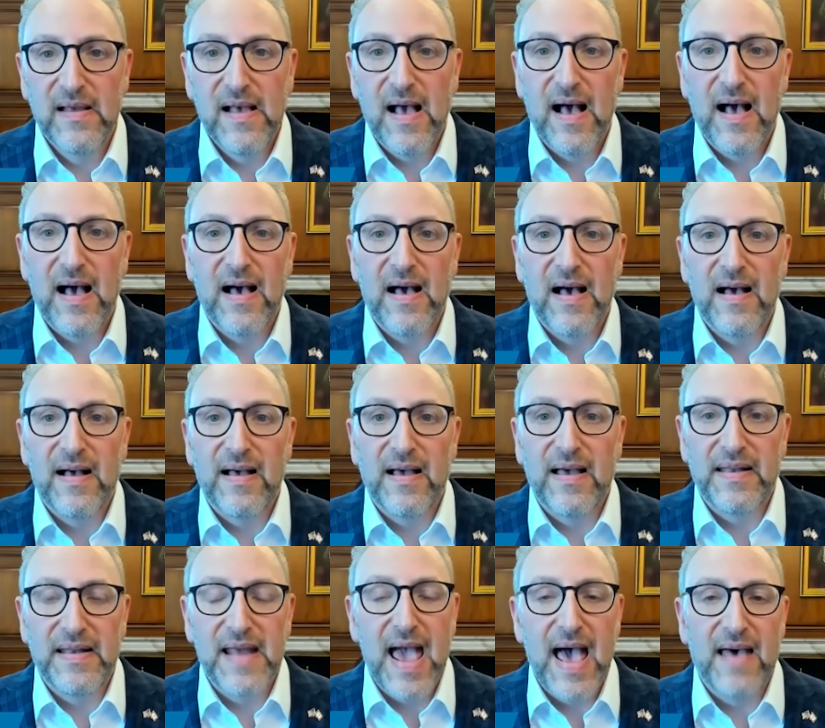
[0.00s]

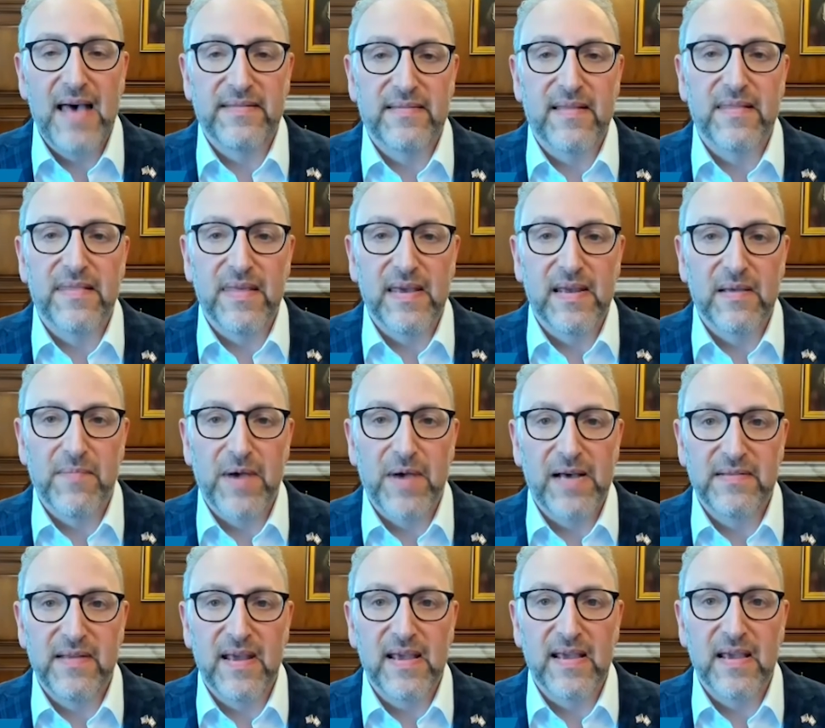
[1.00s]
and asked to think
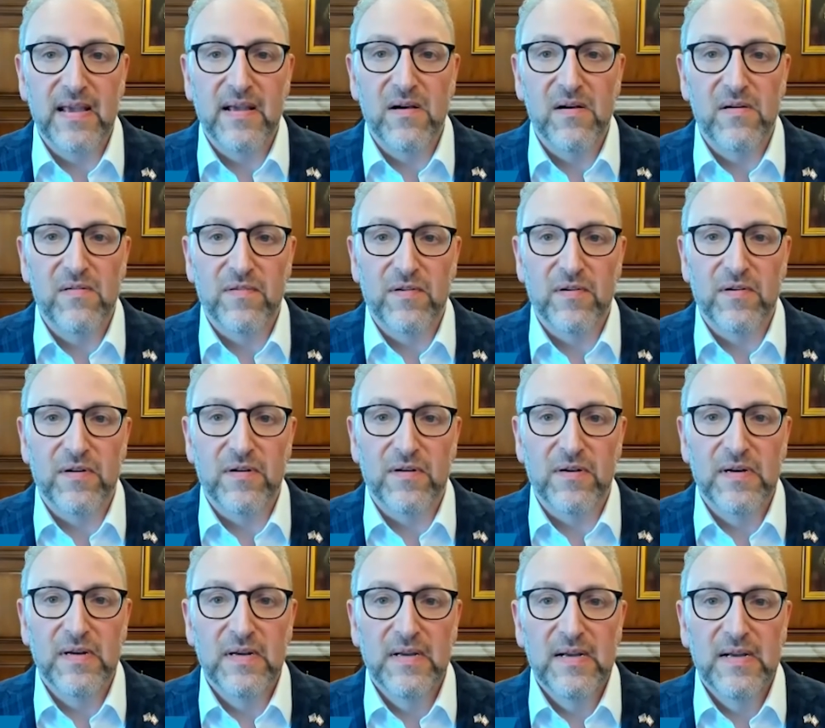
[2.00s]
about taking
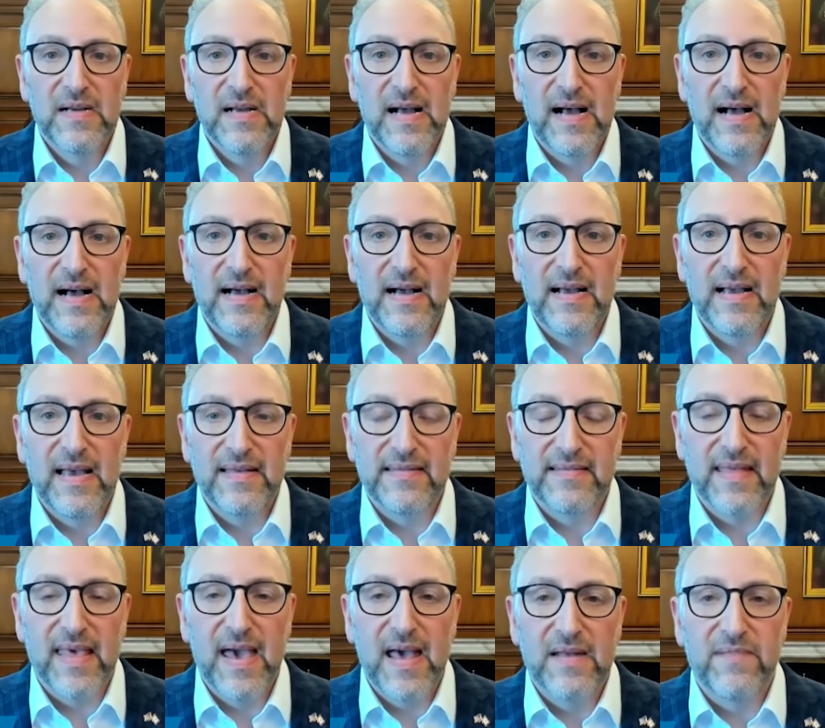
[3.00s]
over as
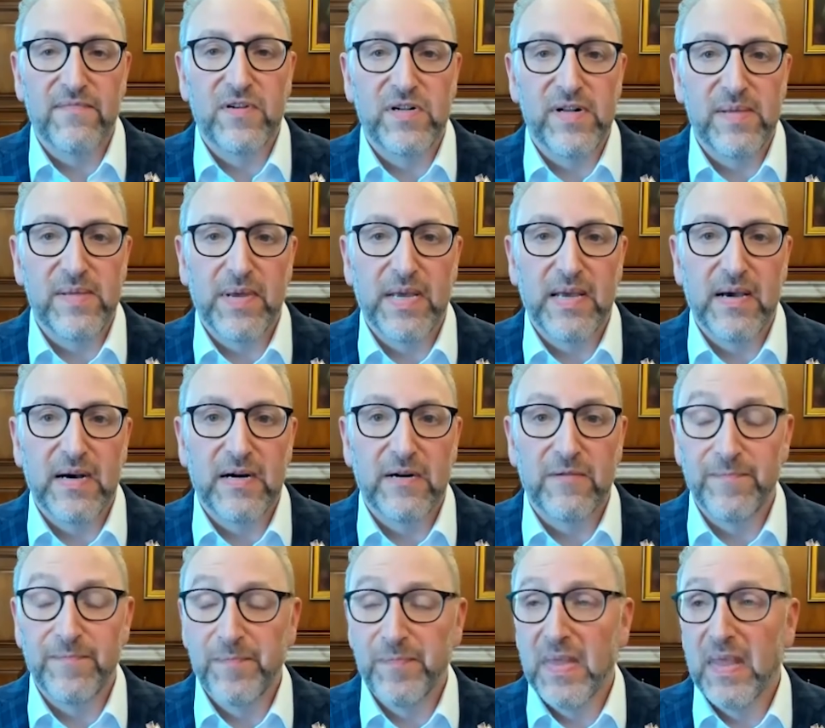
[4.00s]
the head of
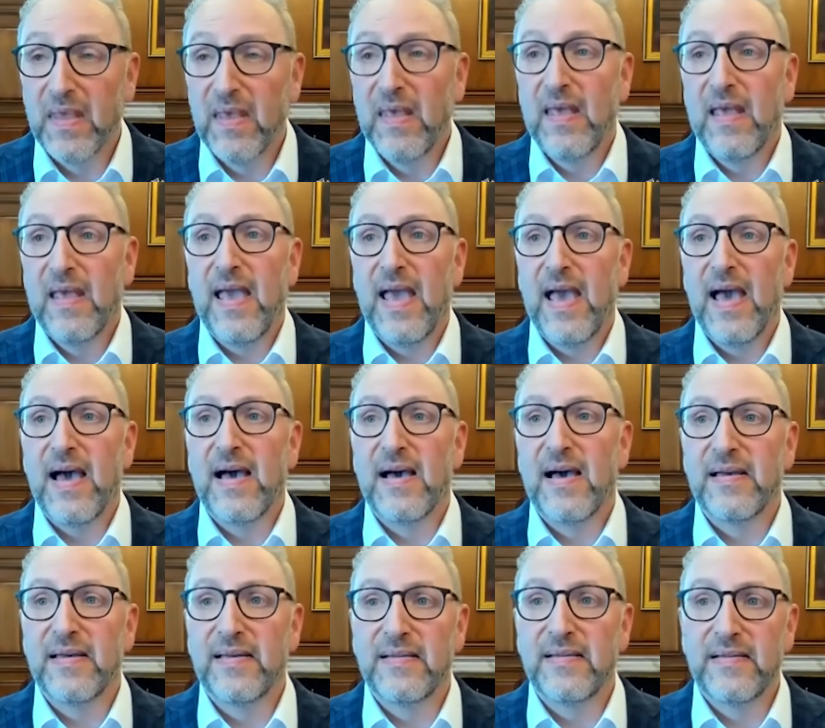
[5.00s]
GPO.
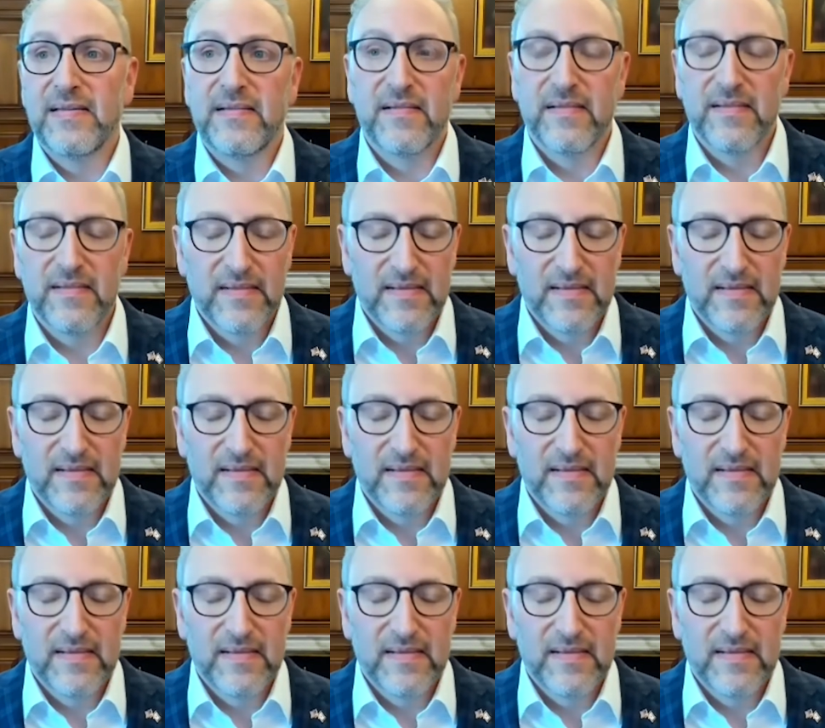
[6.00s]
And